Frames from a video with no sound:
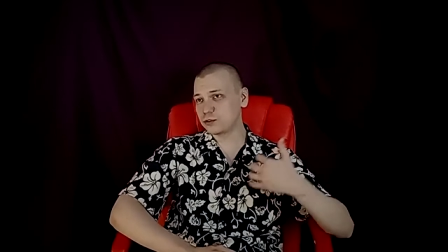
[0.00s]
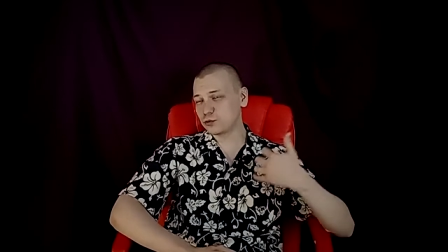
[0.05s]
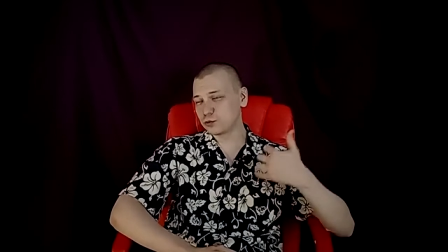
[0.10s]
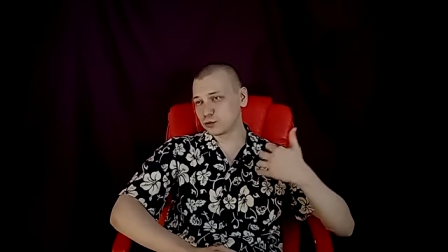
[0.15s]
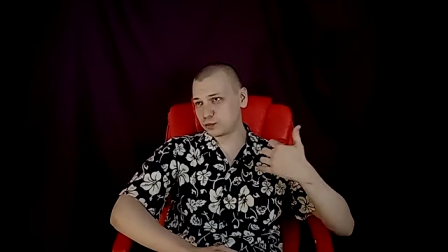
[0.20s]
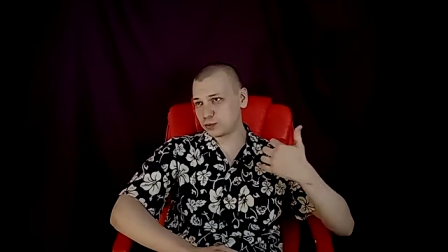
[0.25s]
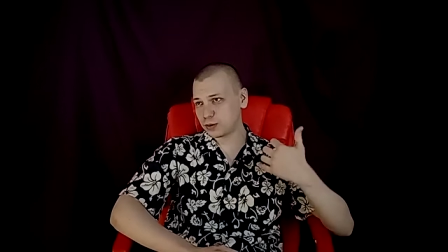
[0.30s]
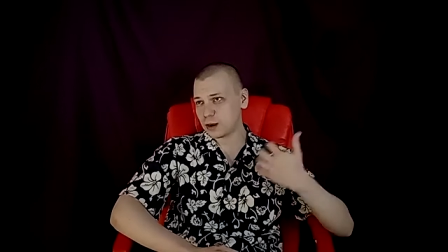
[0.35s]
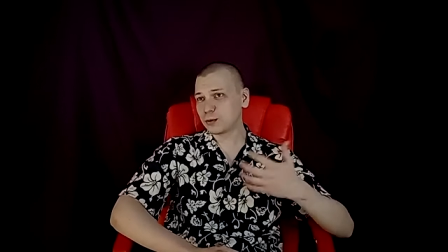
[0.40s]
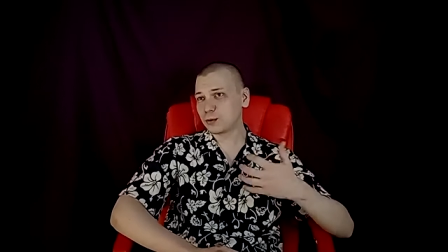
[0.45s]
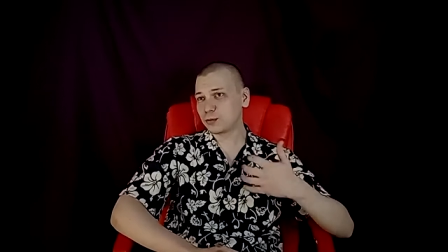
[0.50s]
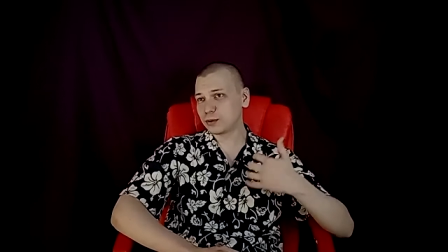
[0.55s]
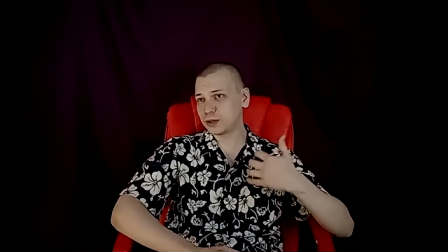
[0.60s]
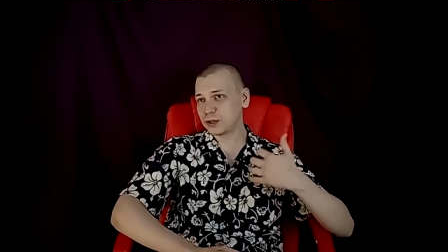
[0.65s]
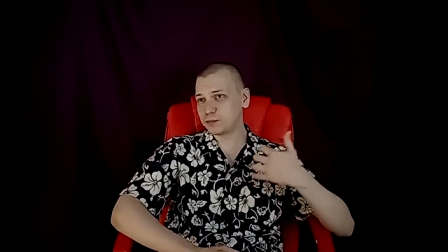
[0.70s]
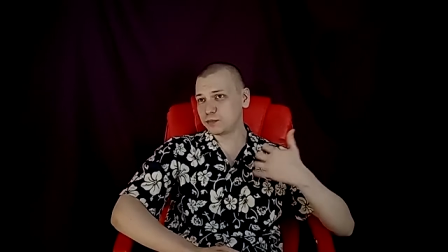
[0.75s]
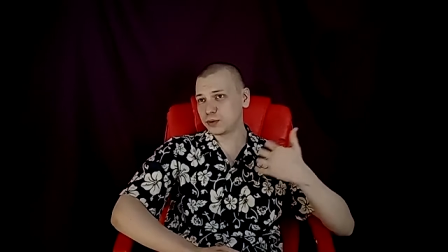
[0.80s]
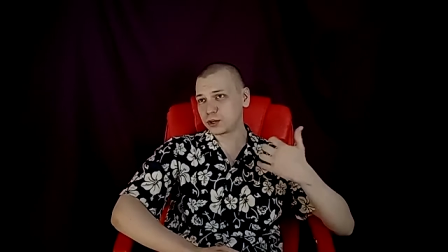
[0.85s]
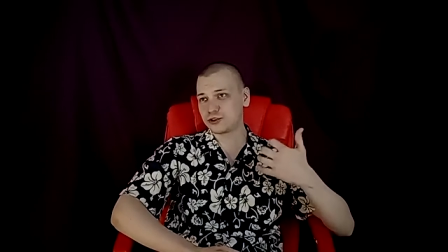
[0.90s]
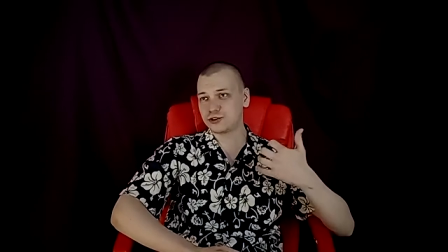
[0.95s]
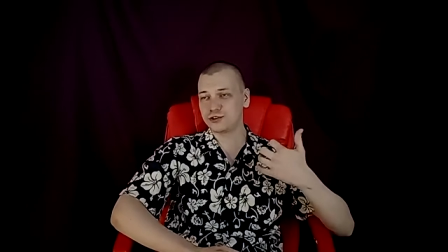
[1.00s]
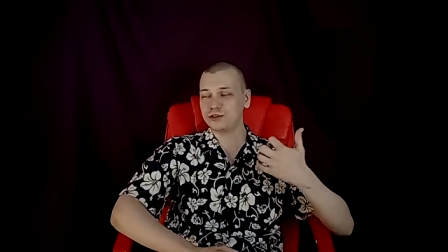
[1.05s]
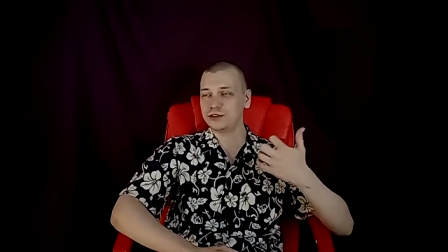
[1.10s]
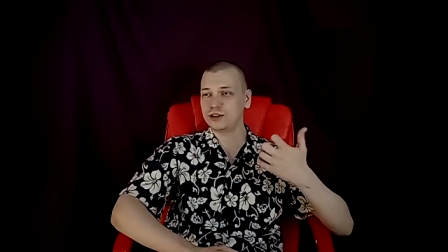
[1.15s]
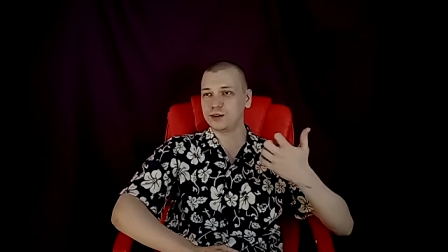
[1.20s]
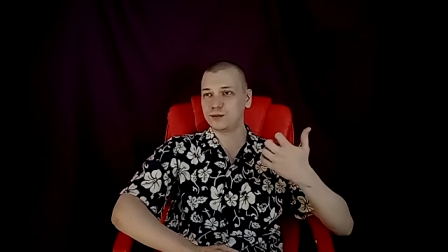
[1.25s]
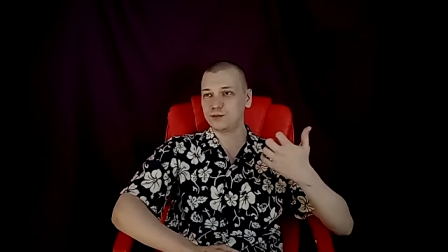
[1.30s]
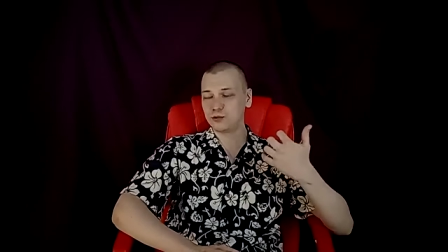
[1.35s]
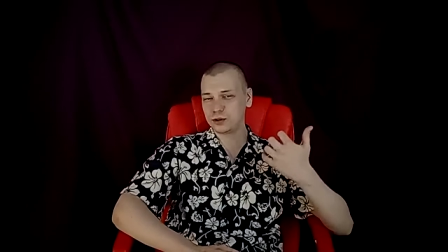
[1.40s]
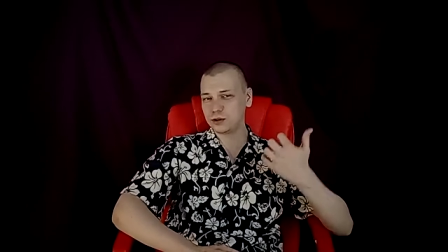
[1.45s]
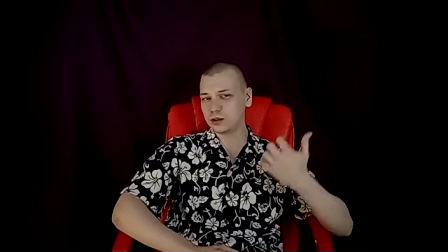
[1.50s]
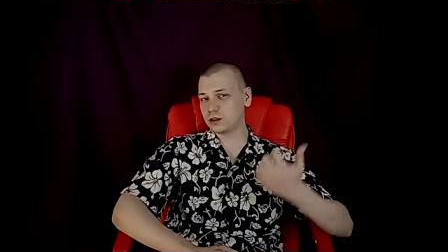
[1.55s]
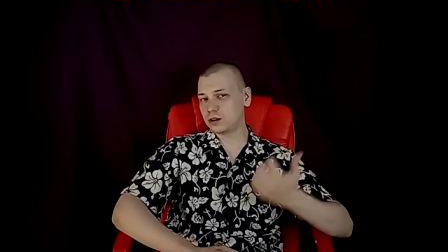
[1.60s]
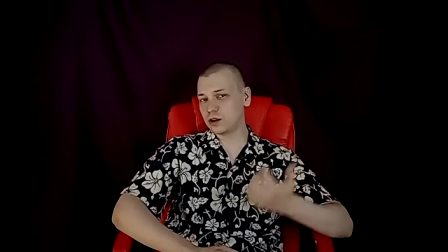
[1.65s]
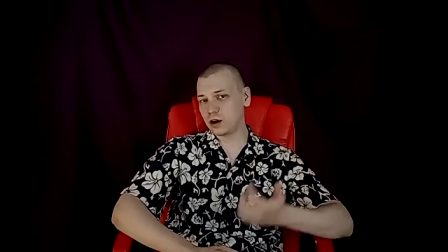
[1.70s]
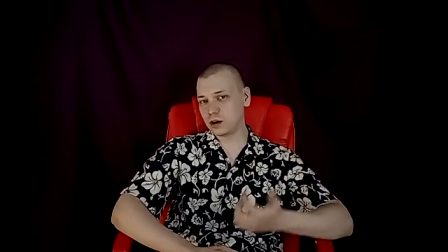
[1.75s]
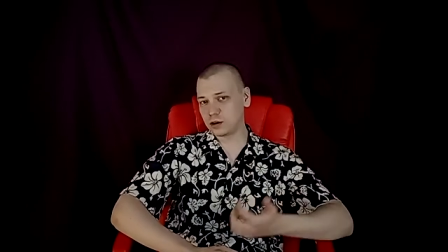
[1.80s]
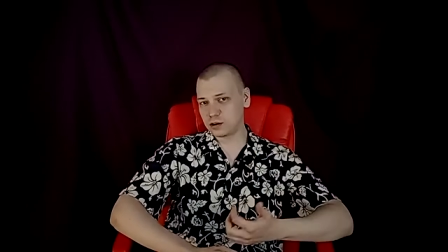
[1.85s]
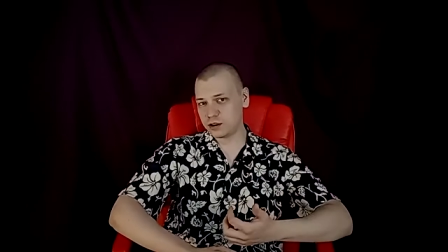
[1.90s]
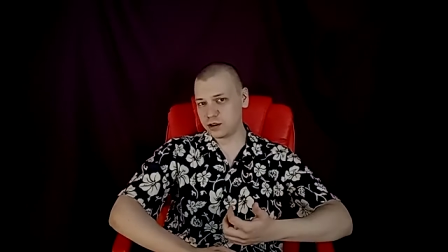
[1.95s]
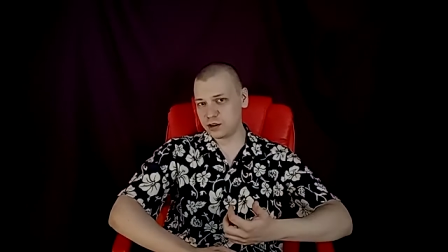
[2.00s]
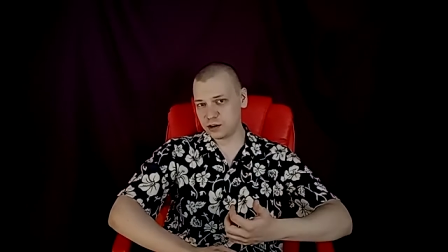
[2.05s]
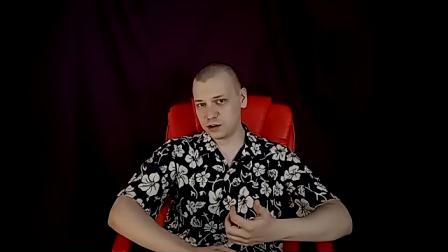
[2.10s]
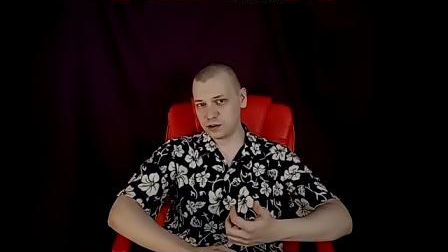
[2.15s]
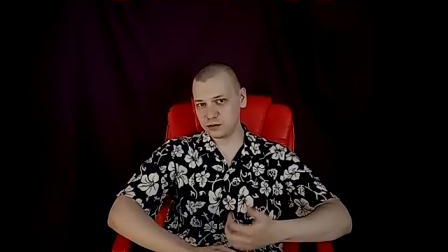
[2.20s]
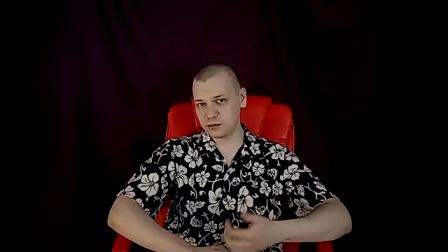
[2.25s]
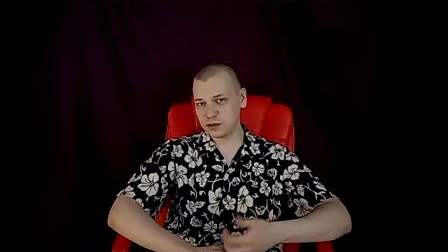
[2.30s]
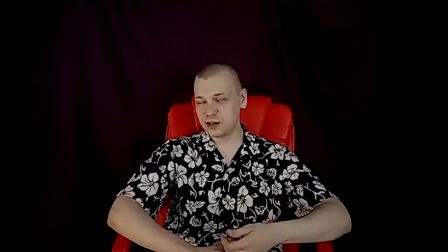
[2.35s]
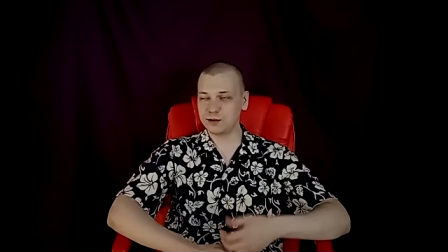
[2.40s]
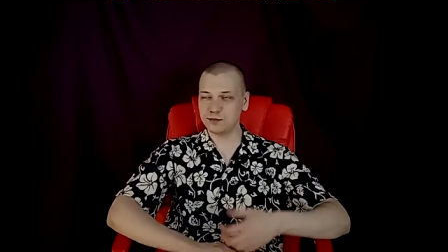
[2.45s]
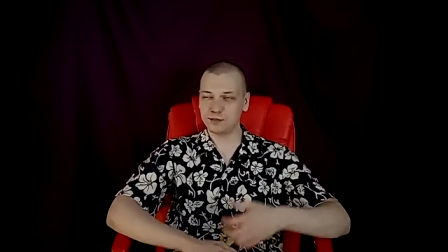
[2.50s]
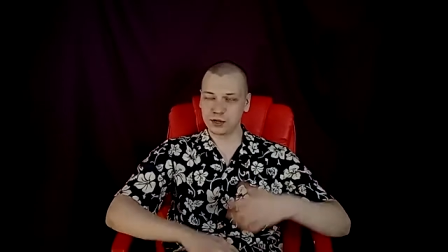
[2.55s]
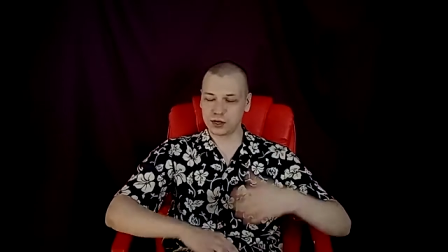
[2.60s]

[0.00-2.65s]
you would probably picture them with the long hair, right?